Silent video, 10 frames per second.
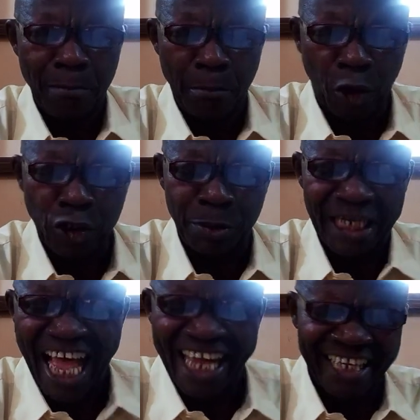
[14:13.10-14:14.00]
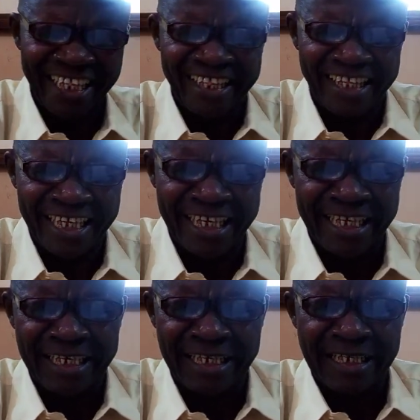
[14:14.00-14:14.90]
must be
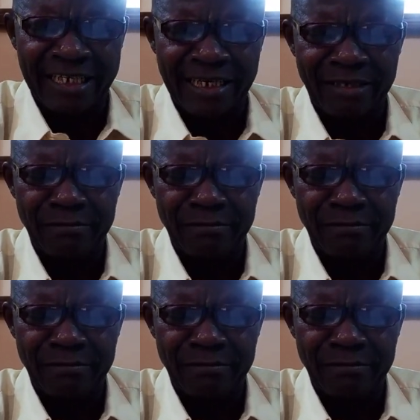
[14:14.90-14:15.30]
anything,